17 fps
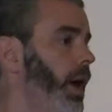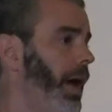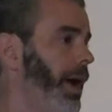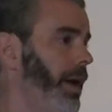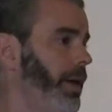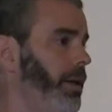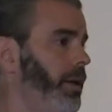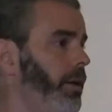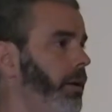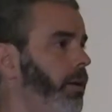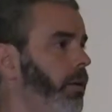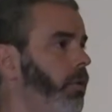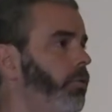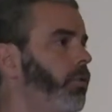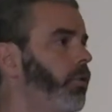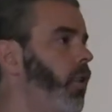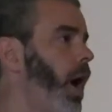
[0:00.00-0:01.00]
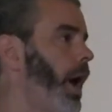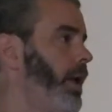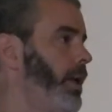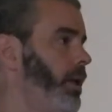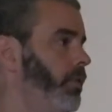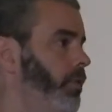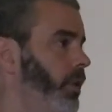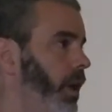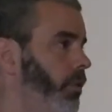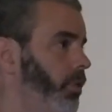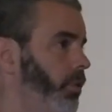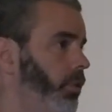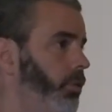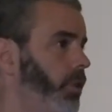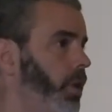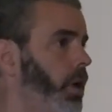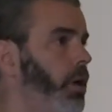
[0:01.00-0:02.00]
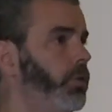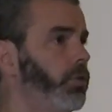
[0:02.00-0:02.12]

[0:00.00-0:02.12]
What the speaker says: at a variety of levels.